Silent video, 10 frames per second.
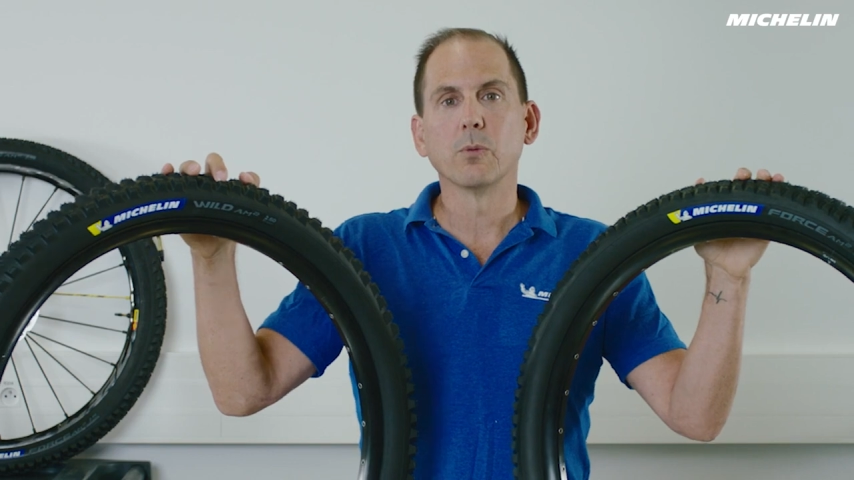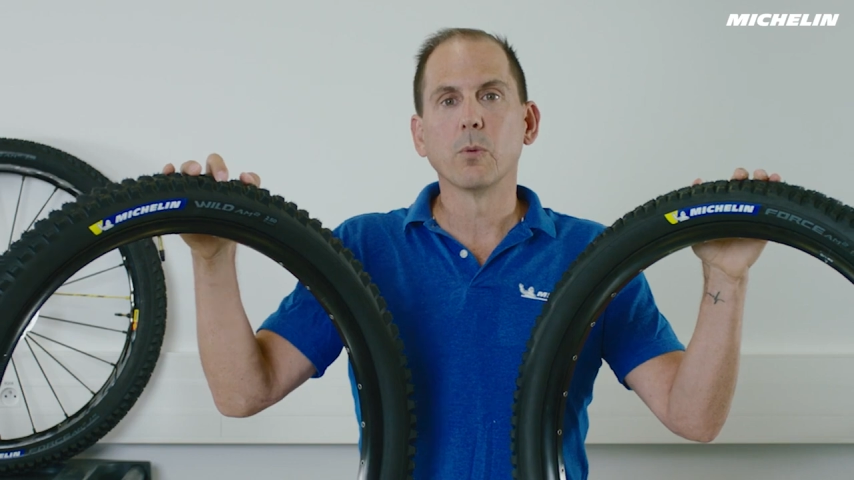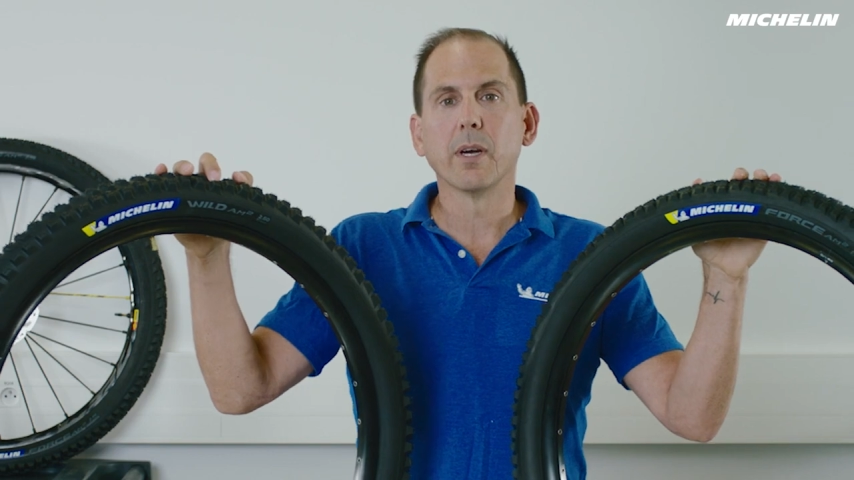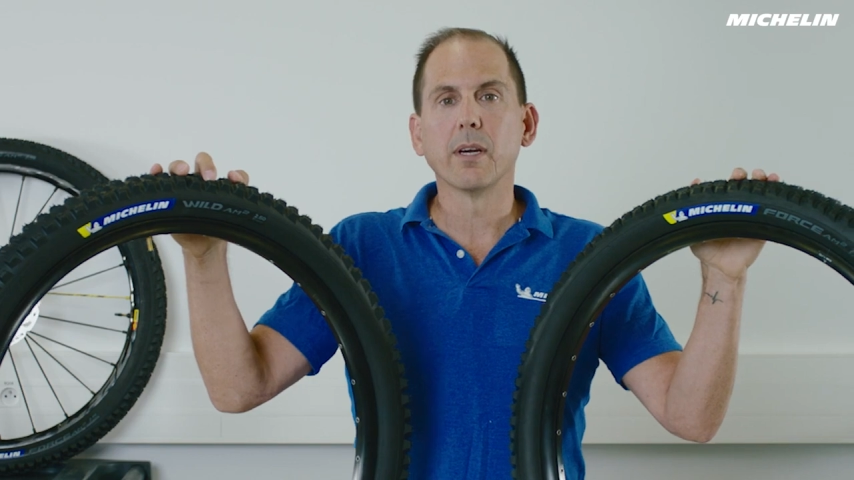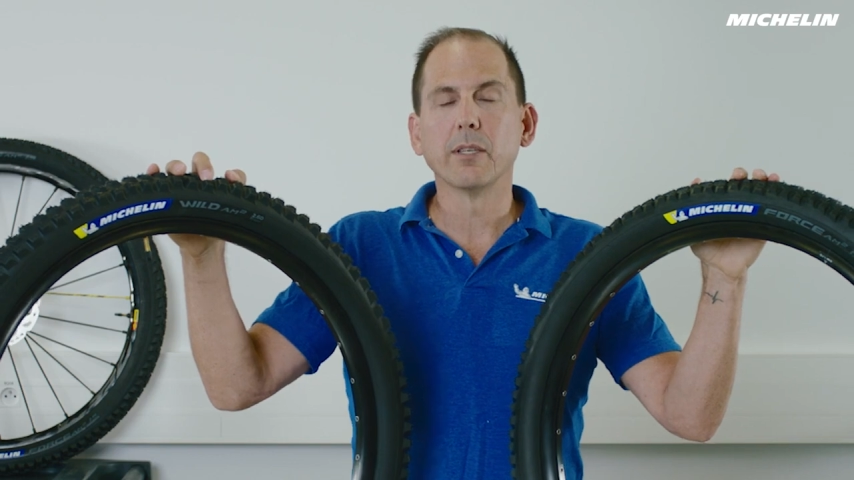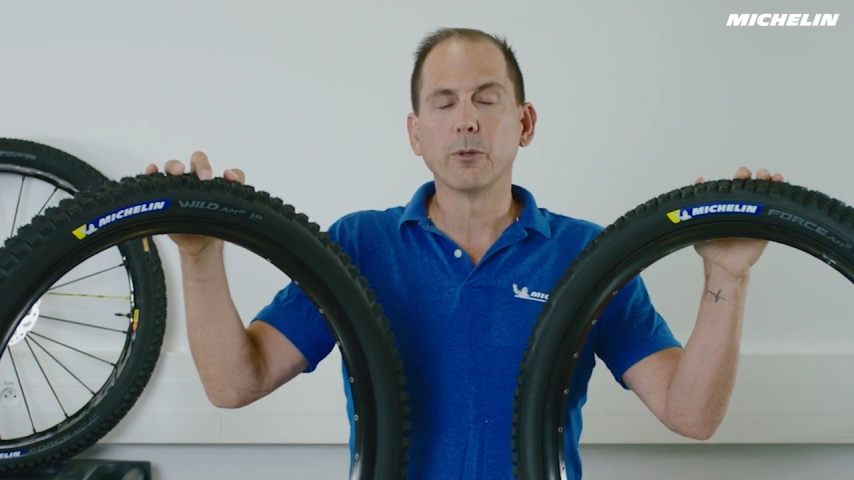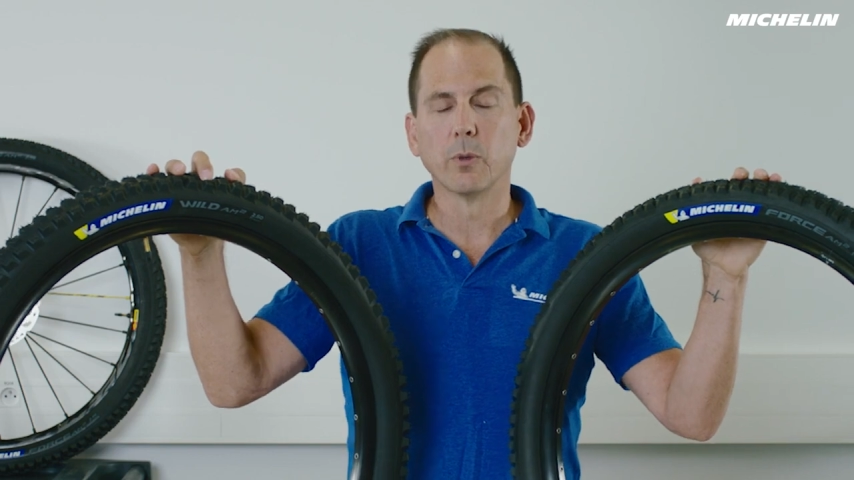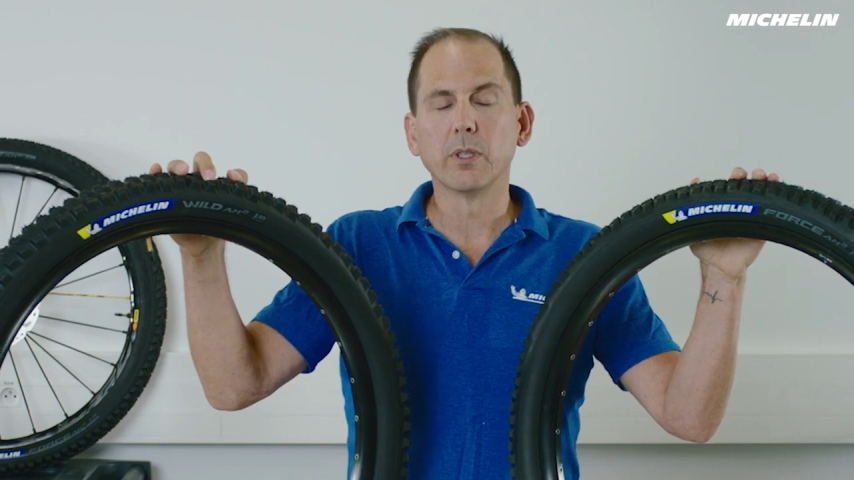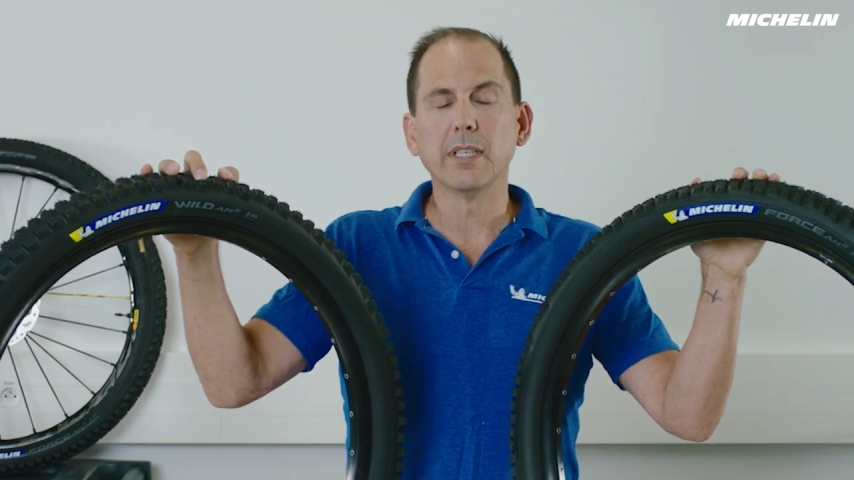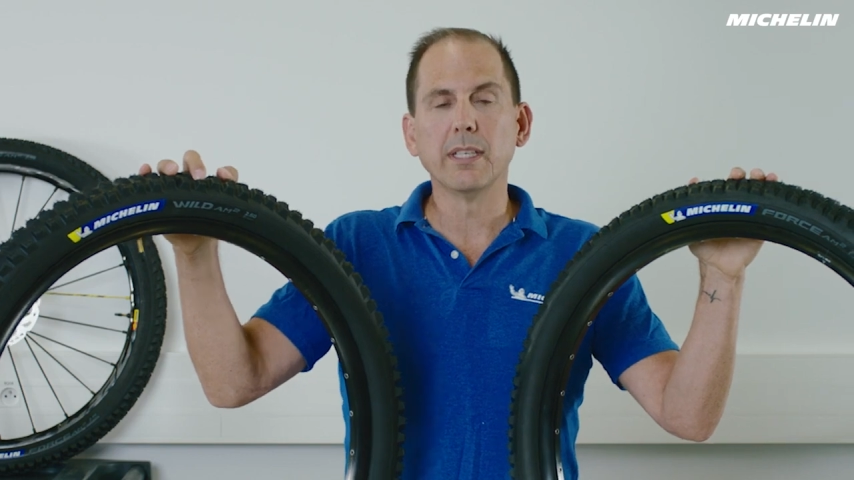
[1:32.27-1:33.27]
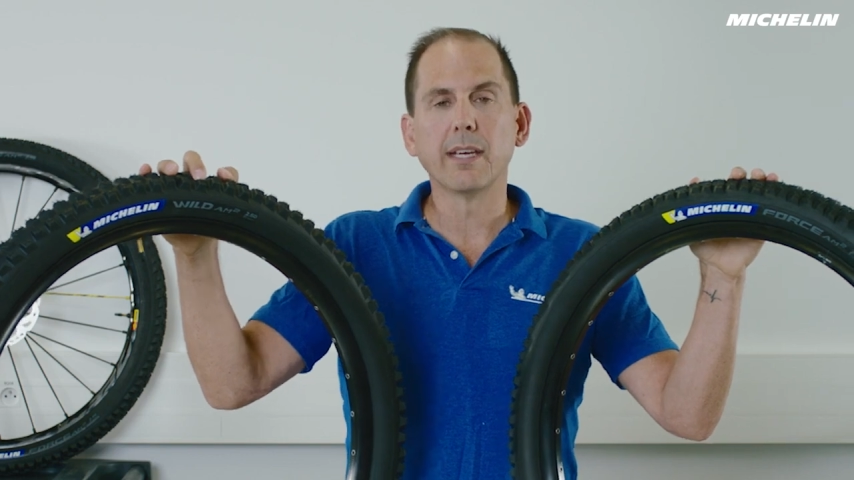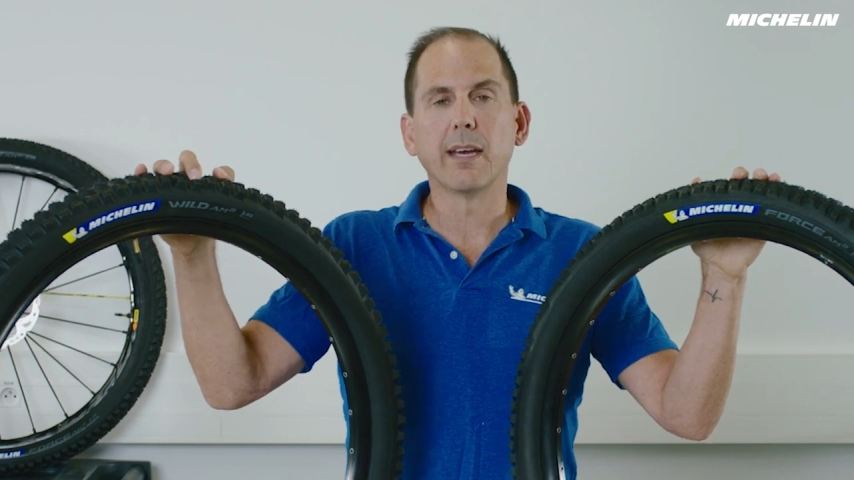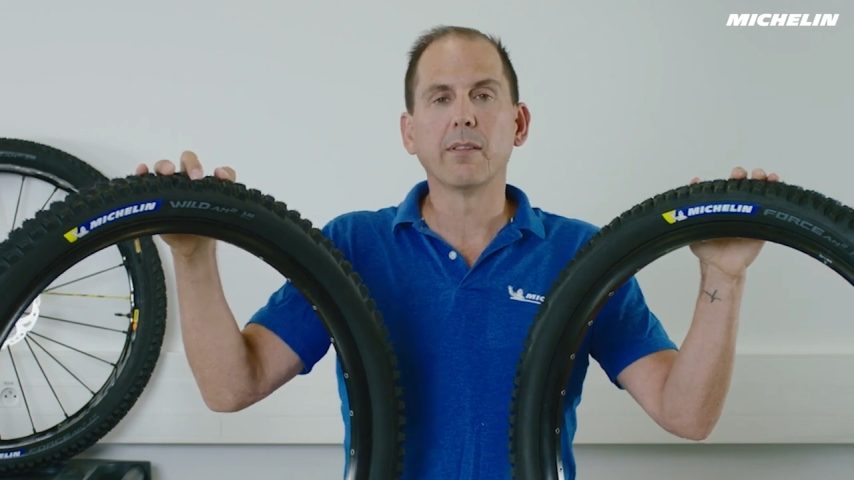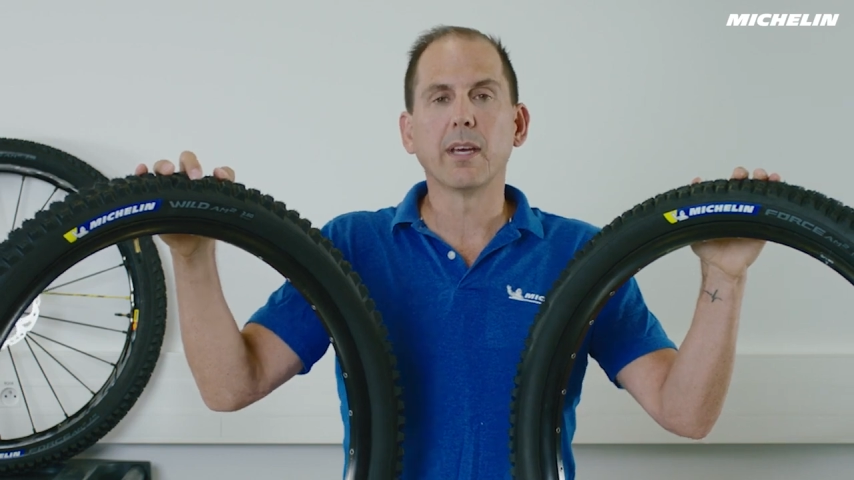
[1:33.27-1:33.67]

where you really need to have